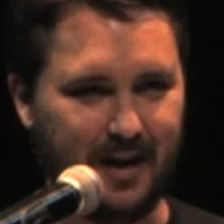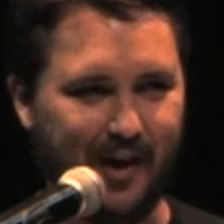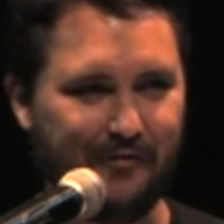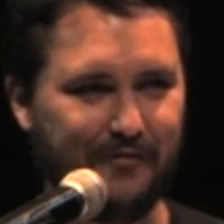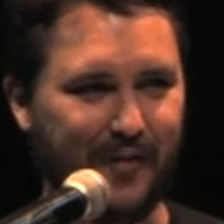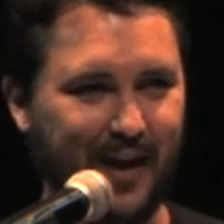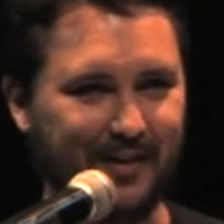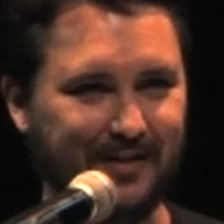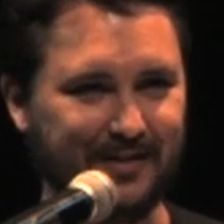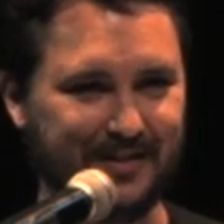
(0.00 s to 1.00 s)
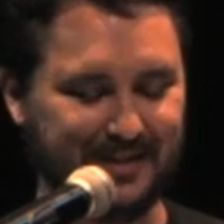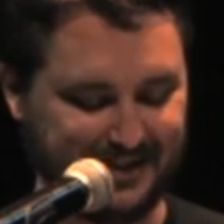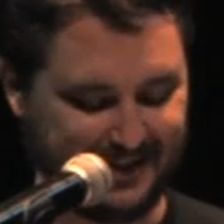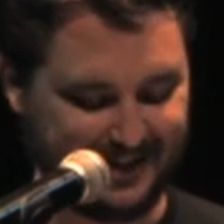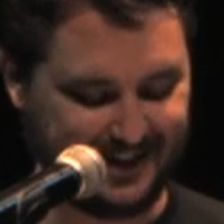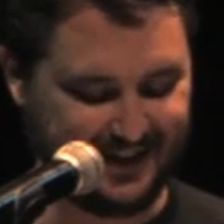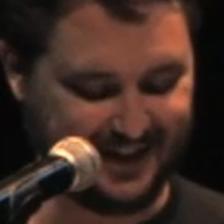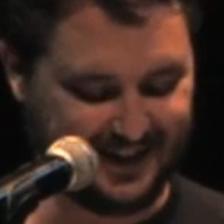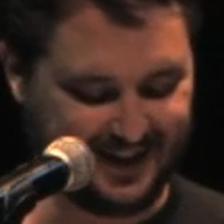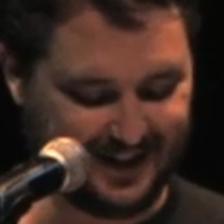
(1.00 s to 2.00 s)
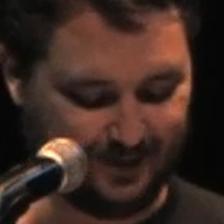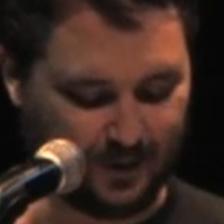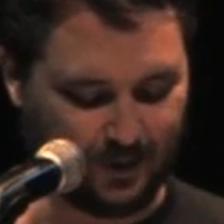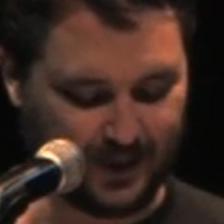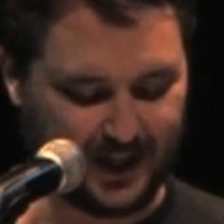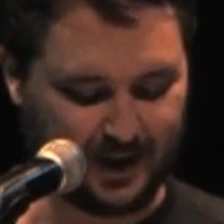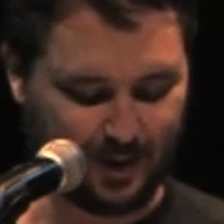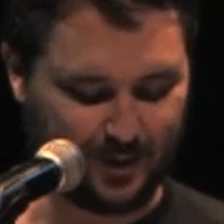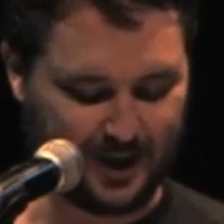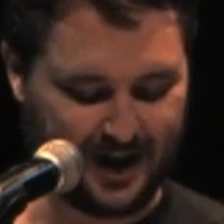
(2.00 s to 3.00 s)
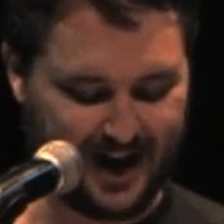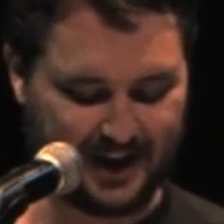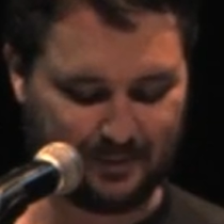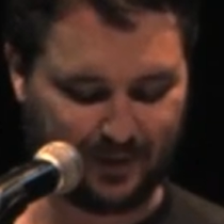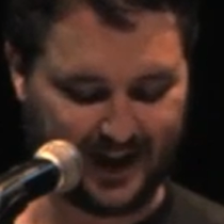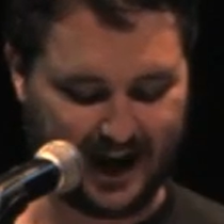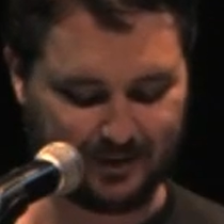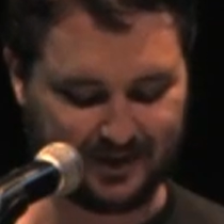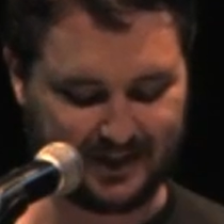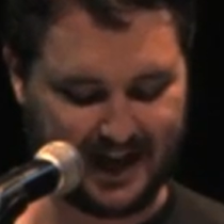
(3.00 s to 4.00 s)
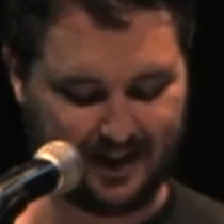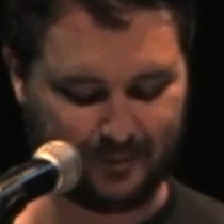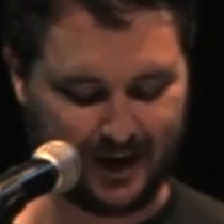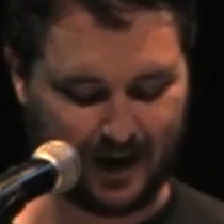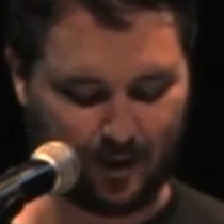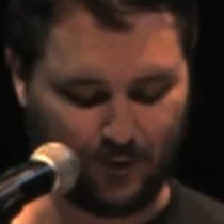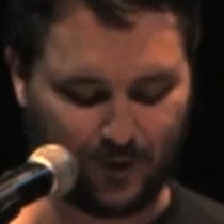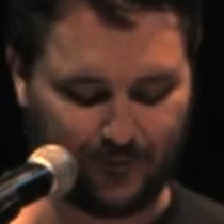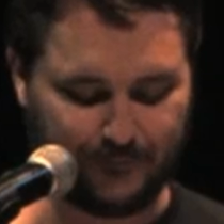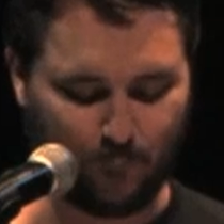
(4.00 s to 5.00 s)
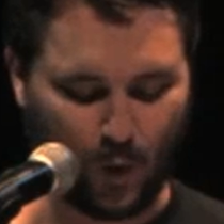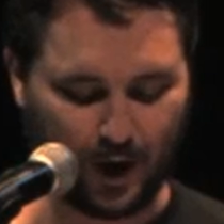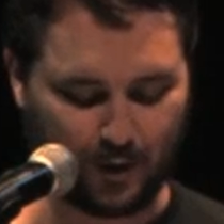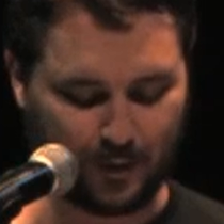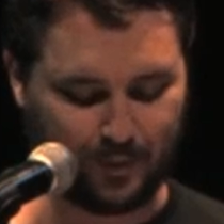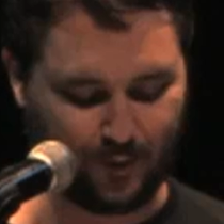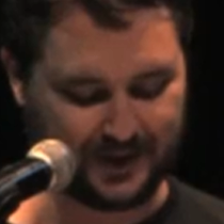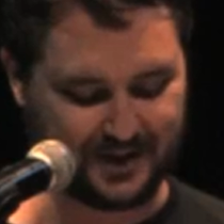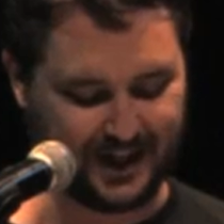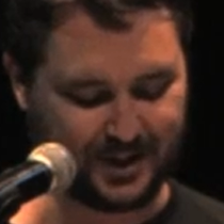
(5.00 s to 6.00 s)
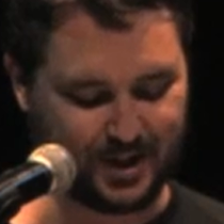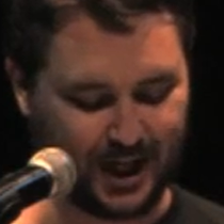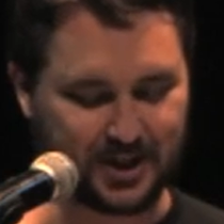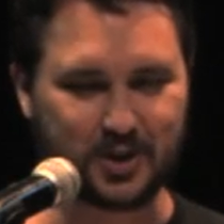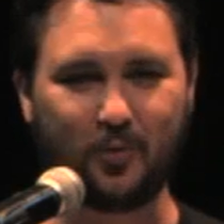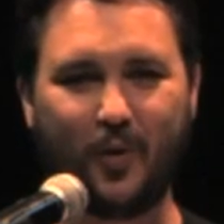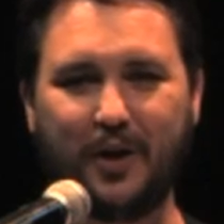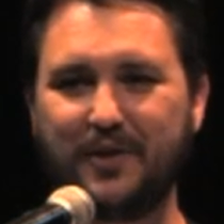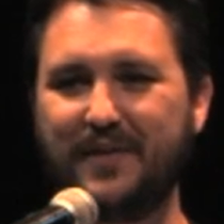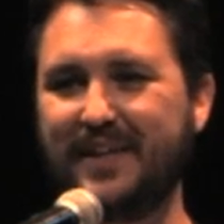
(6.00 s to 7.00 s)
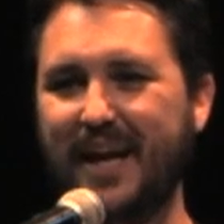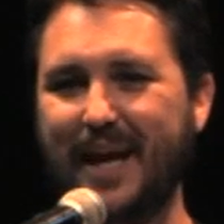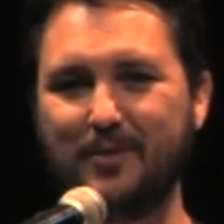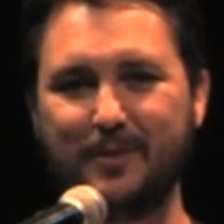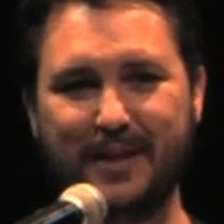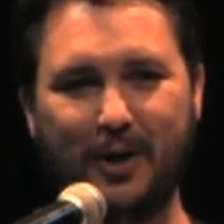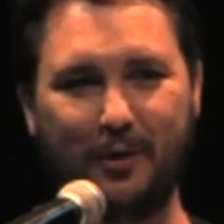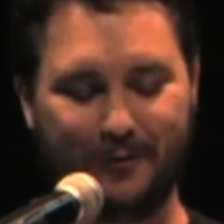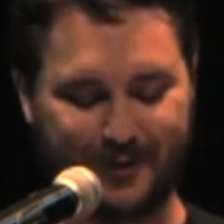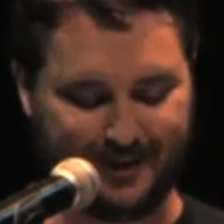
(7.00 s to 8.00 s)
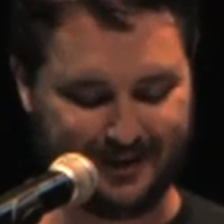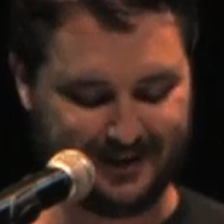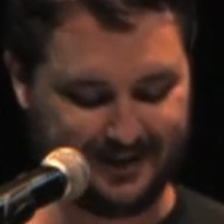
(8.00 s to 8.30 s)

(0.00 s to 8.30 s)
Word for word: I failed. With only a U and an I to play, I was down by over 100 points, and I just wanted the game to be over.